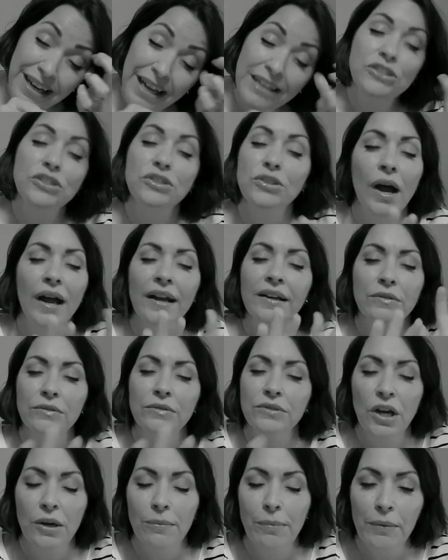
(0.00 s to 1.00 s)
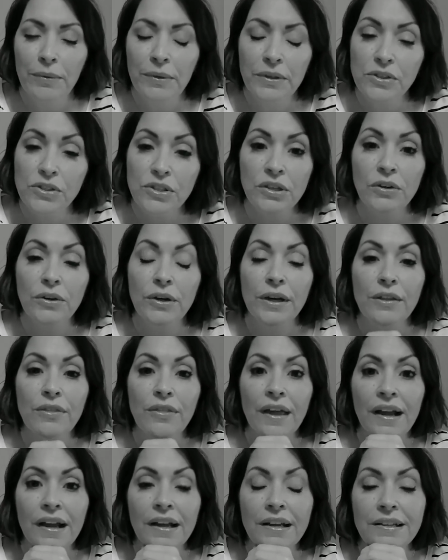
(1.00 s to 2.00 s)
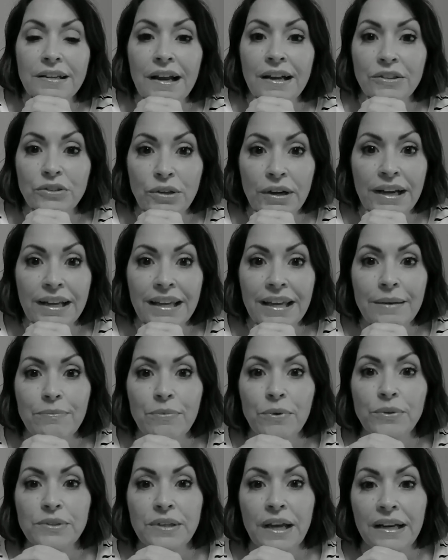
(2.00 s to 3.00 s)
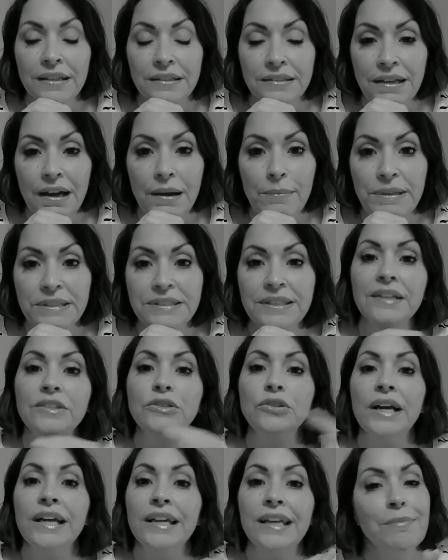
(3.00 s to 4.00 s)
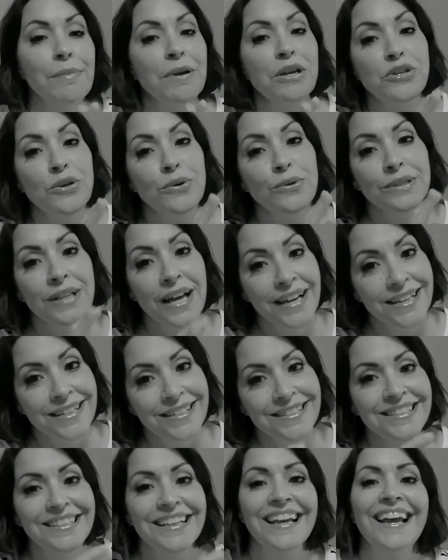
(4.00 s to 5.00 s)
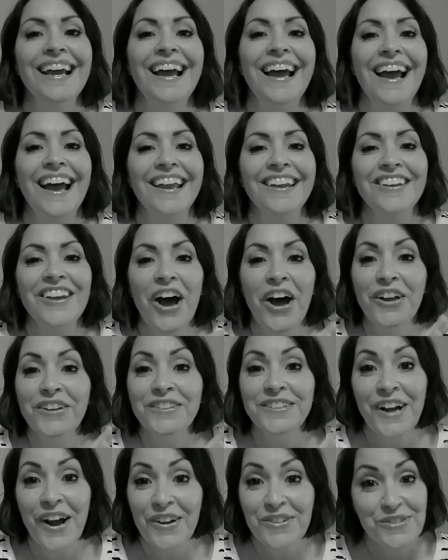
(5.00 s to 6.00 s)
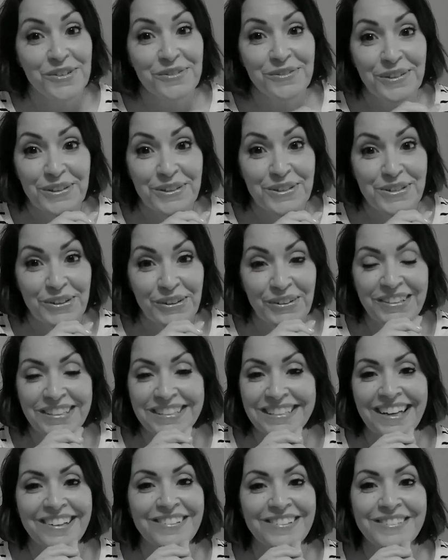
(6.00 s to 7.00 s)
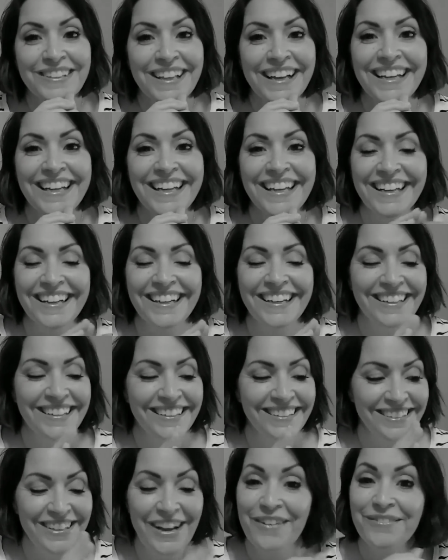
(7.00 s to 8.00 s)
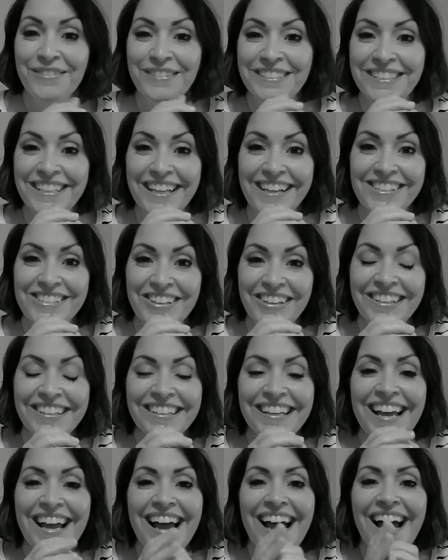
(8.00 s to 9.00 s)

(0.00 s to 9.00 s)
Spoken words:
it? I don't talk about religion or anything. I try and keep those kind of topics. I try and keep my show light and non-controversial because I don't like, confrontation,